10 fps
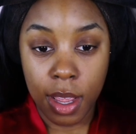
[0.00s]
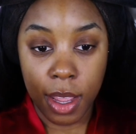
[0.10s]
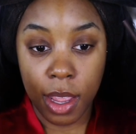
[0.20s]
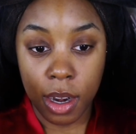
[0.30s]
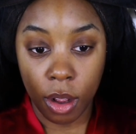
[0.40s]

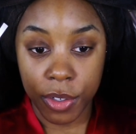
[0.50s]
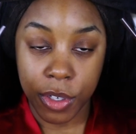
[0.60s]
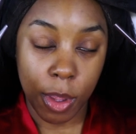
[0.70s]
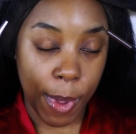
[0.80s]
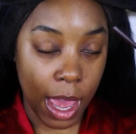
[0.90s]
And
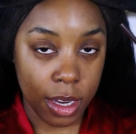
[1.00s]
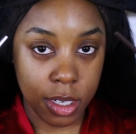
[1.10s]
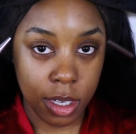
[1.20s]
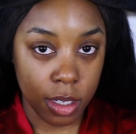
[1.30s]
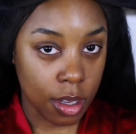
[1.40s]
also the
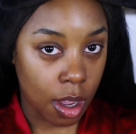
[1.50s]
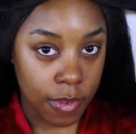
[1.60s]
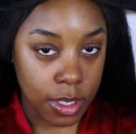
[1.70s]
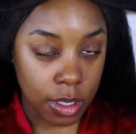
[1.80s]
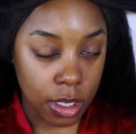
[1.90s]
packaging is
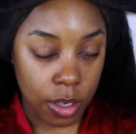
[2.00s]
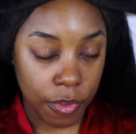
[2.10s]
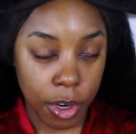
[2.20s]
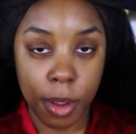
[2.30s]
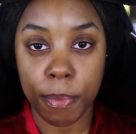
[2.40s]
obviously
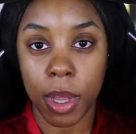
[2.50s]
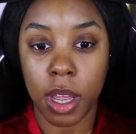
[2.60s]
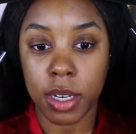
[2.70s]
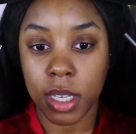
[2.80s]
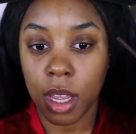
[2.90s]
different,
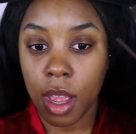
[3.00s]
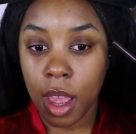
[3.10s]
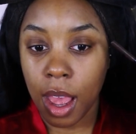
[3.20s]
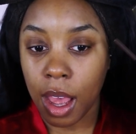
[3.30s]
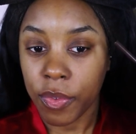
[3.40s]
but
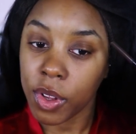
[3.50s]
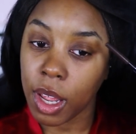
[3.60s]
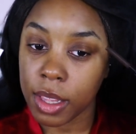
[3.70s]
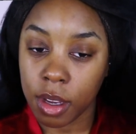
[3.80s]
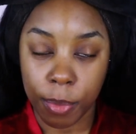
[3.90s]
I feel
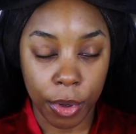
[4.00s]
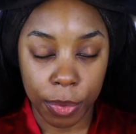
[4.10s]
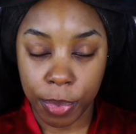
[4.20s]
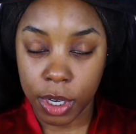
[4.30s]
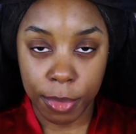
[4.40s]
like they're both pretty